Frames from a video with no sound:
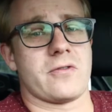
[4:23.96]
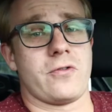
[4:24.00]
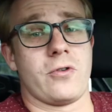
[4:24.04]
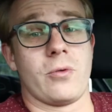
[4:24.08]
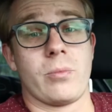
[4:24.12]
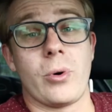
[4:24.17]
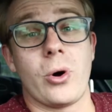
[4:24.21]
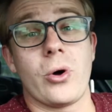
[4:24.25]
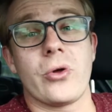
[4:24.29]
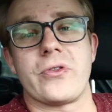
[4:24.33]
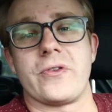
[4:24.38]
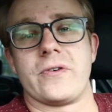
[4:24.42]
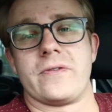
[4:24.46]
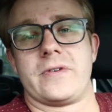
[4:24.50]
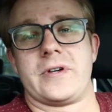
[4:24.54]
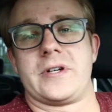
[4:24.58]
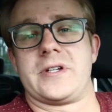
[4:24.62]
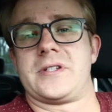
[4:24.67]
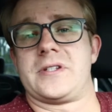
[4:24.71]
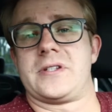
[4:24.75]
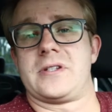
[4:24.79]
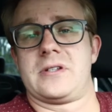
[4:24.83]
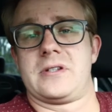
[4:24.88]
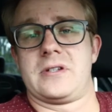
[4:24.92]
for both of
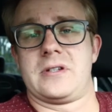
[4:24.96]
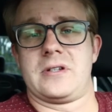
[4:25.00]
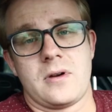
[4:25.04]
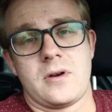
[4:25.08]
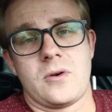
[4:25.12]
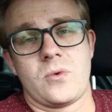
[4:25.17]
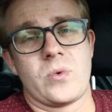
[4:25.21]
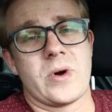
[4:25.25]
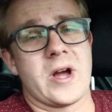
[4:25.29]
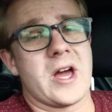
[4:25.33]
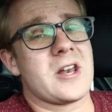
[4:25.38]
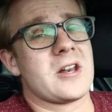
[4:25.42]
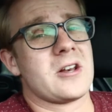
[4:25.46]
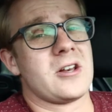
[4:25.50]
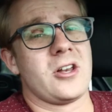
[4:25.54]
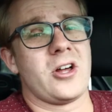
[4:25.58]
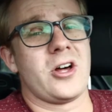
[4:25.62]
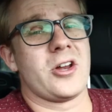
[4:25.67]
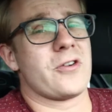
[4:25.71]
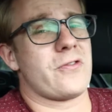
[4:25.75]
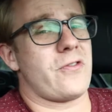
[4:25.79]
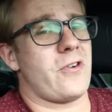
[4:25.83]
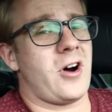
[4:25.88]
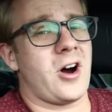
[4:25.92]
us. We had a
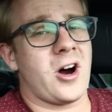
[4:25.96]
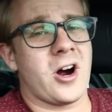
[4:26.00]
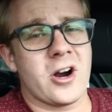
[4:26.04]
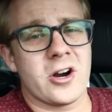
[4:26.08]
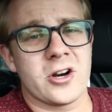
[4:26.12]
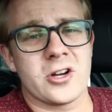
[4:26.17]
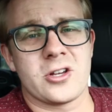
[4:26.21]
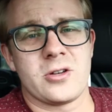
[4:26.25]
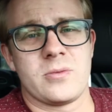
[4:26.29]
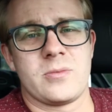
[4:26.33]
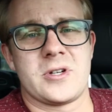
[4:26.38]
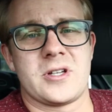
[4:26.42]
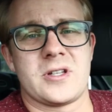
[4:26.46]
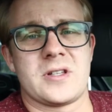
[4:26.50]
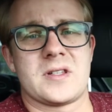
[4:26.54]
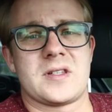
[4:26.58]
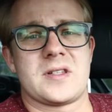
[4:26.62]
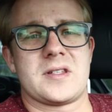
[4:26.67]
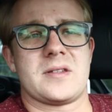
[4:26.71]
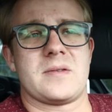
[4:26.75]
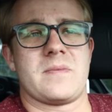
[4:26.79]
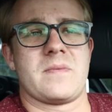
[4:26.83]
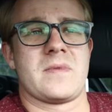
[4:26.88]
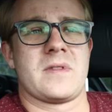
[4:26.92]
lot of
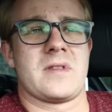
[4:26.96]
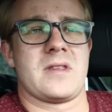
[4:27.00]
arguments,